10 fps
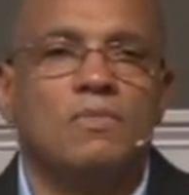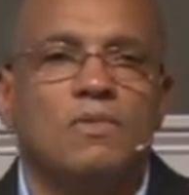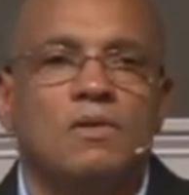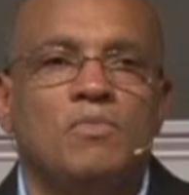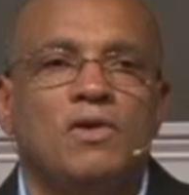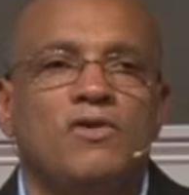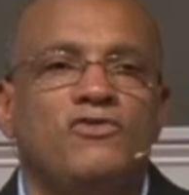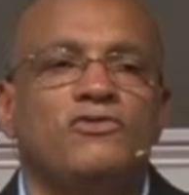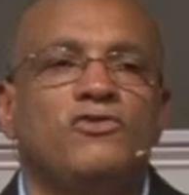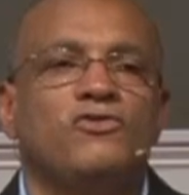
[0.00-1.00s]
Because
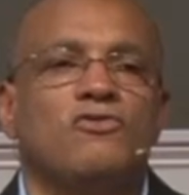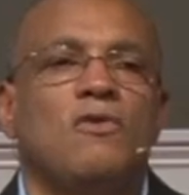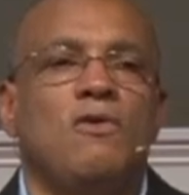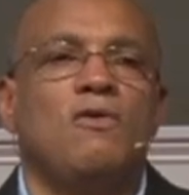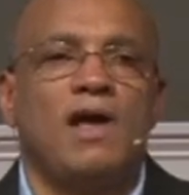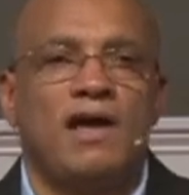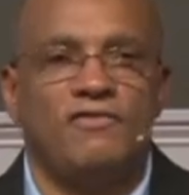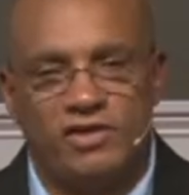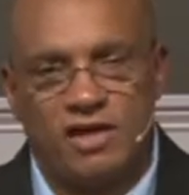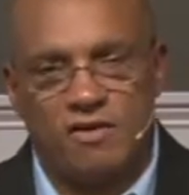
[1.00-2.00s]
there's a strong
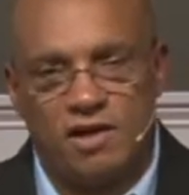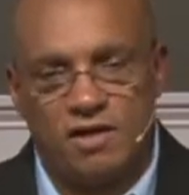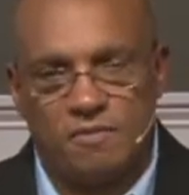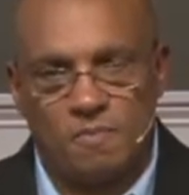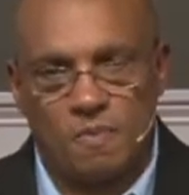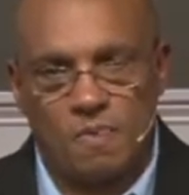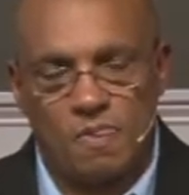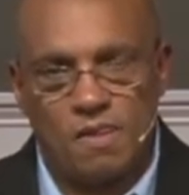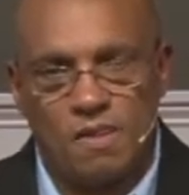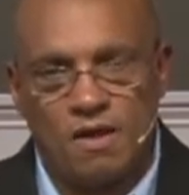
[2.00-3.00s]
adversary
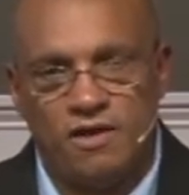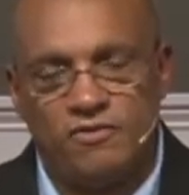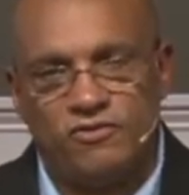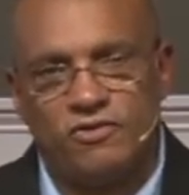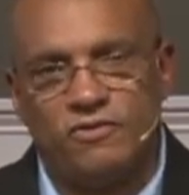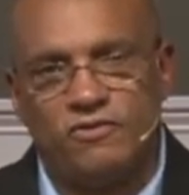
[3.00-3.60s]
against us.